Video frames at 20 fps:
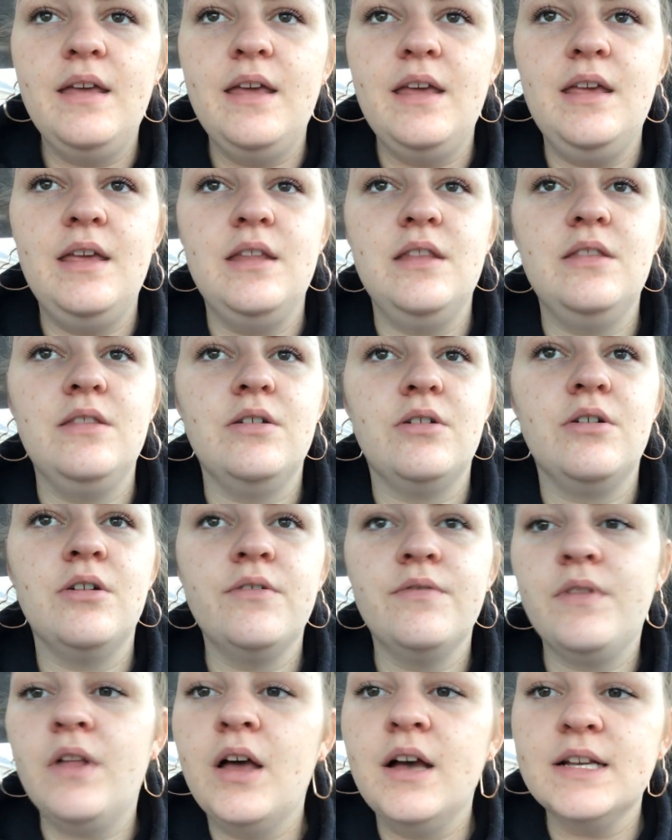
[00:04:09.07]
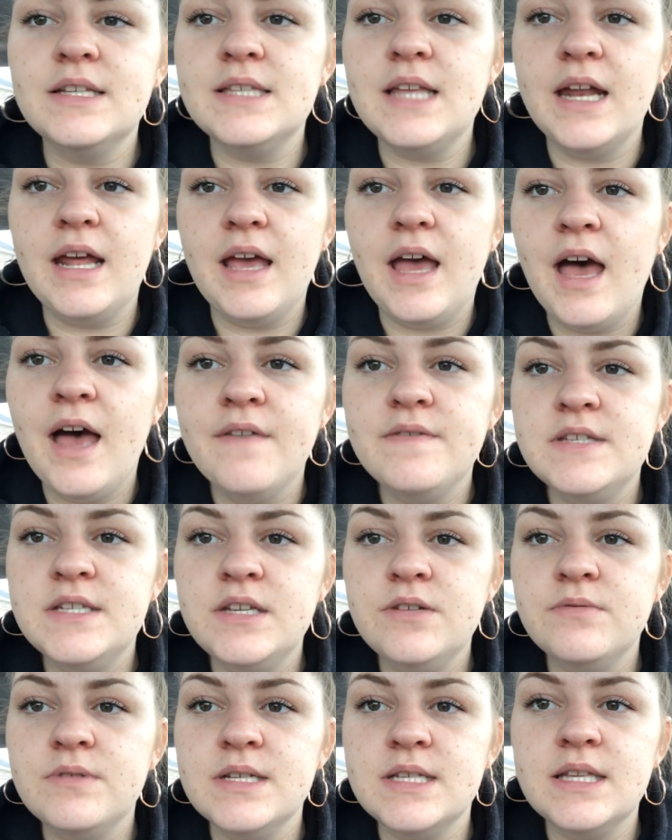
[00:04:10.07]
in her vlogs that I have
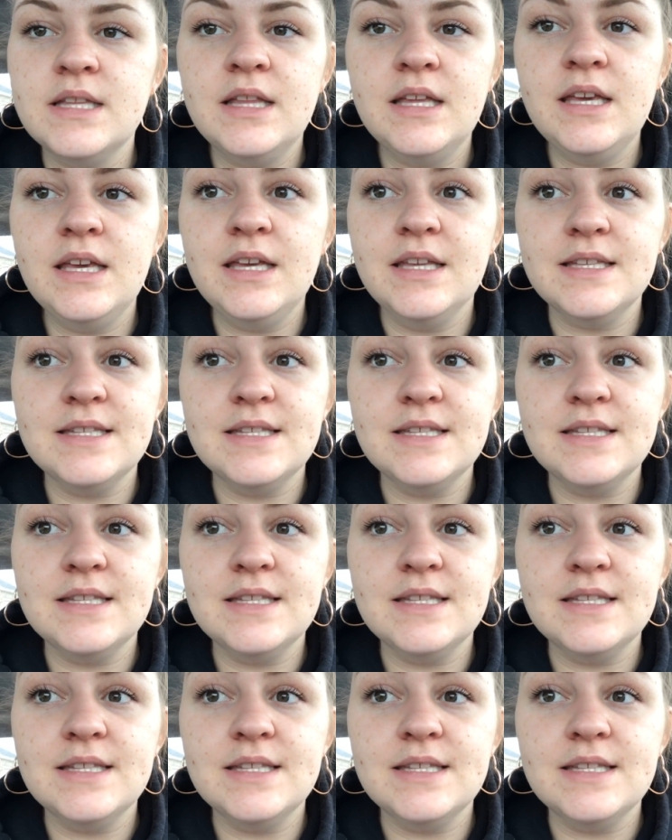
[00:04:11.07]
seen recently,